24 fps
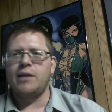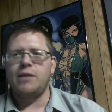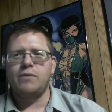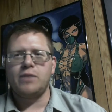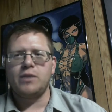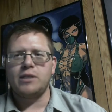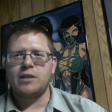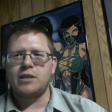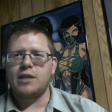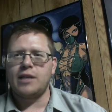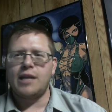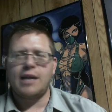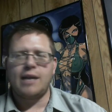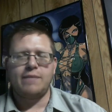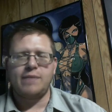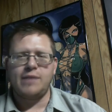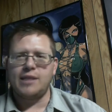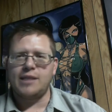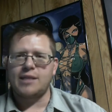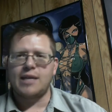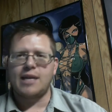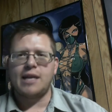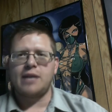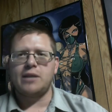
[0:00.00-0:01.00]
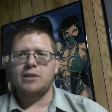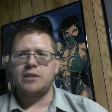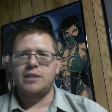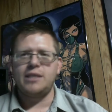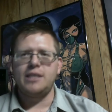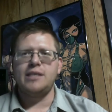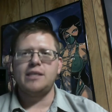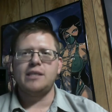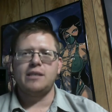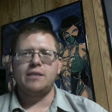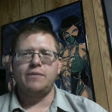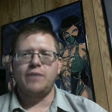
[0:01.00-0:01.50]
Daredevil is going to have the
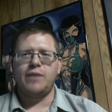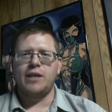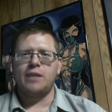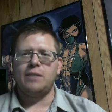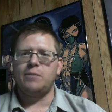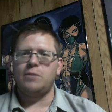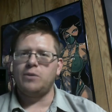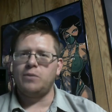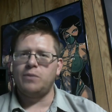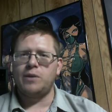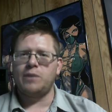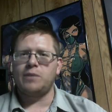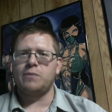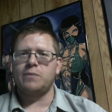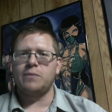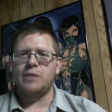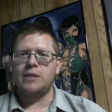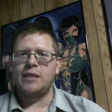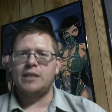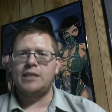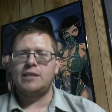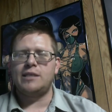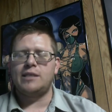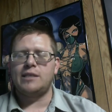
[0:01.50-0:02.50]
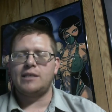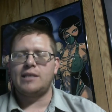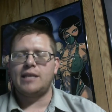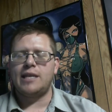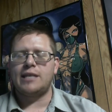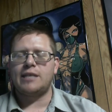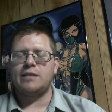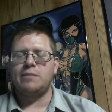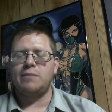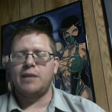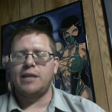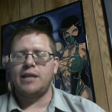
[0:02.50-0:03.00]
entire season available when it
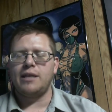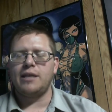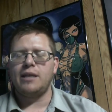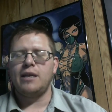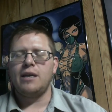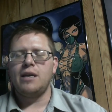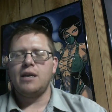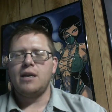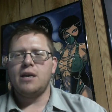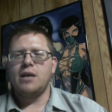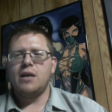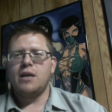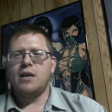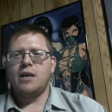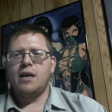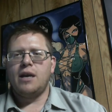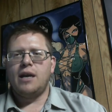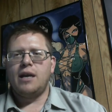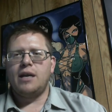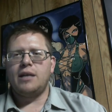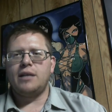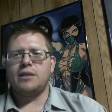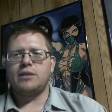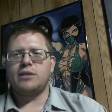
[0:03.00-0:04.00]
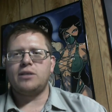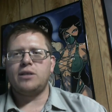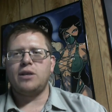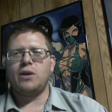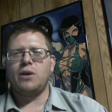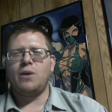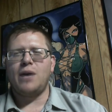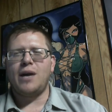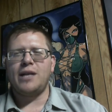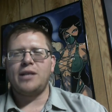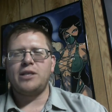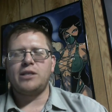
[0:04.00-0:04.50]
releases next month.
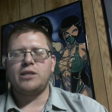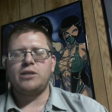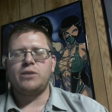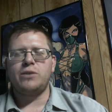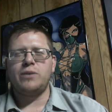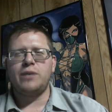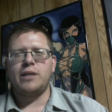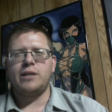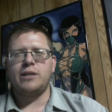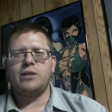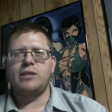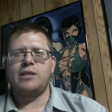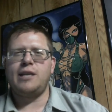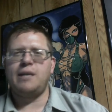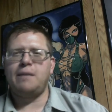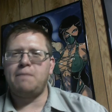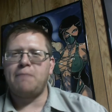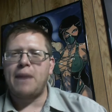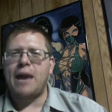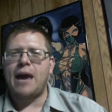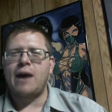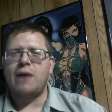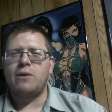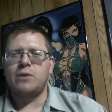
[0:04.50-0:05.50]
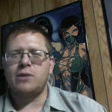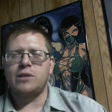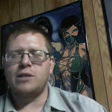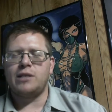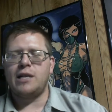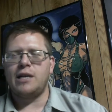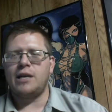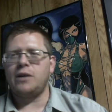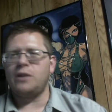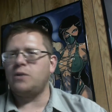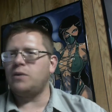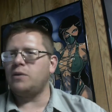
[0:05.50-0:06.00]
So I just don't understand
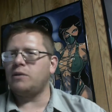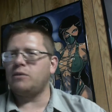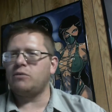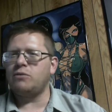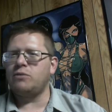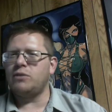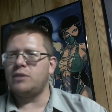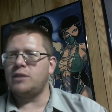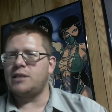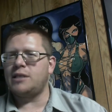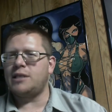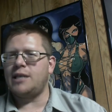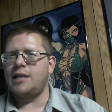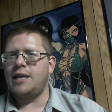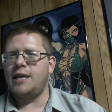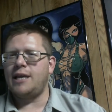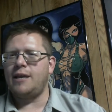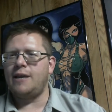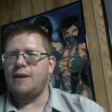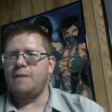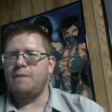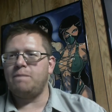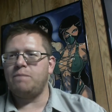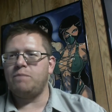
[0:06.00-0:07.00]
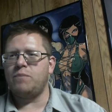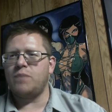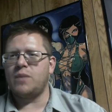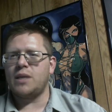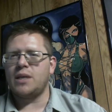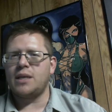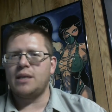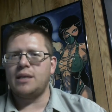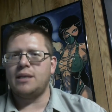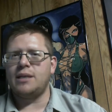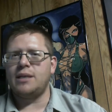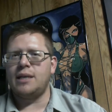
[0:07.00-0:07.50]
Powers not going through the
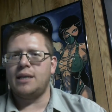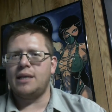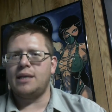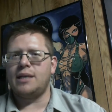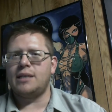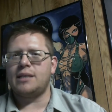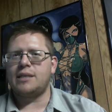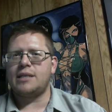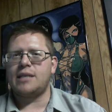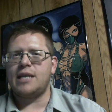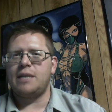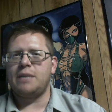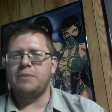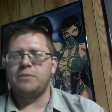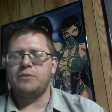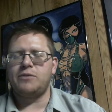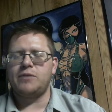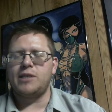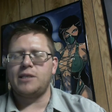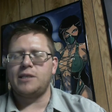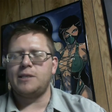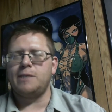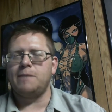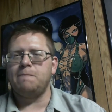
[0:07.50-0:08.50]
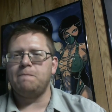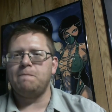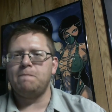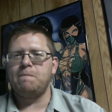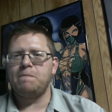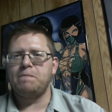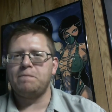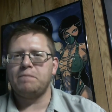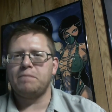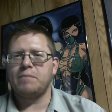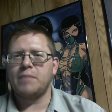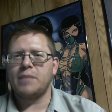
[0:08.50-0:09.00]
same type of
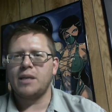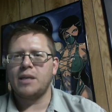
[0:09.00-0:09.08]
system.